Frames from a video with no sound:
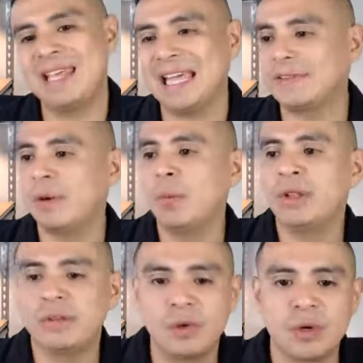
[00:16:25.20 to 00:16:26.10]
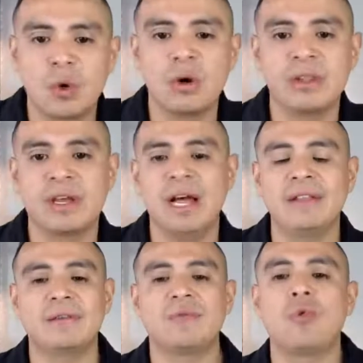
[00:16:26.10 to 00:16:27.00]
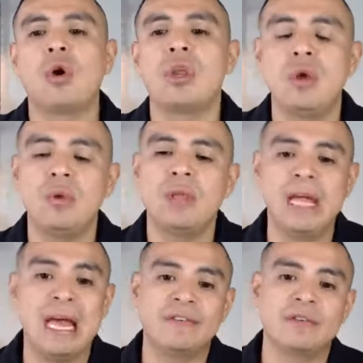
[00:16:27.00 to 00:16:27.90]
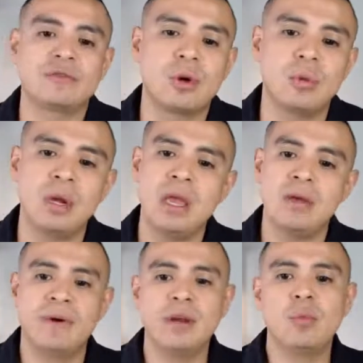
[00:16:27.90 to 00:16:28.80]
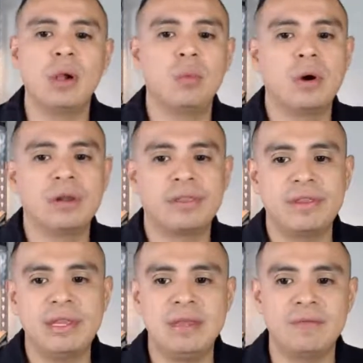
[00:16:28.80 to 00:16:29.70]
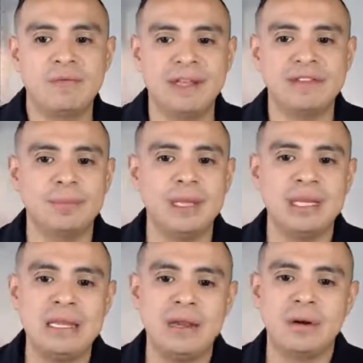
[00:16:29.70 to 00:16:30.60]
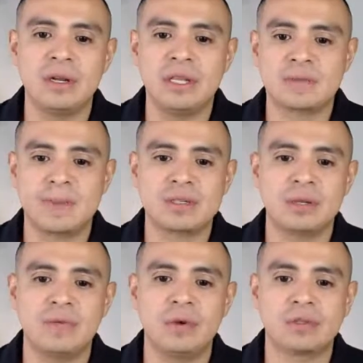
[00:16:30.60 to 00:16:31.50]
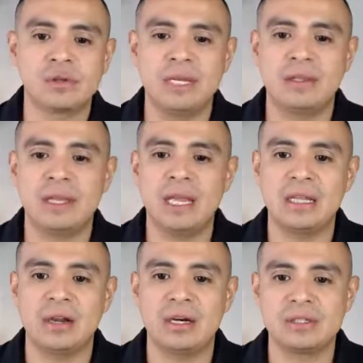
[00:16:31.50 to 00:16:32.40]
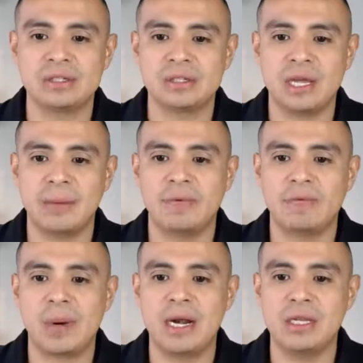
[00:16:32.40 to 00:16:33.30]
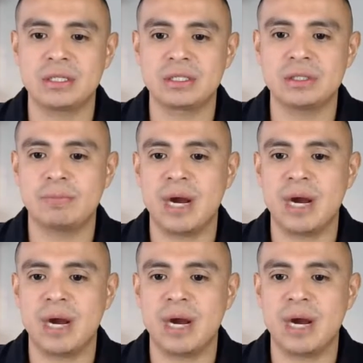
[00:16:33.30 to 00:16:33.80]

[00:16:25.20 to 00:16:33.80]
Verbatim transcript: get someone to record the content for you that has a drone. Very well worth the investment here, especially if you're trying to get larger type of projects.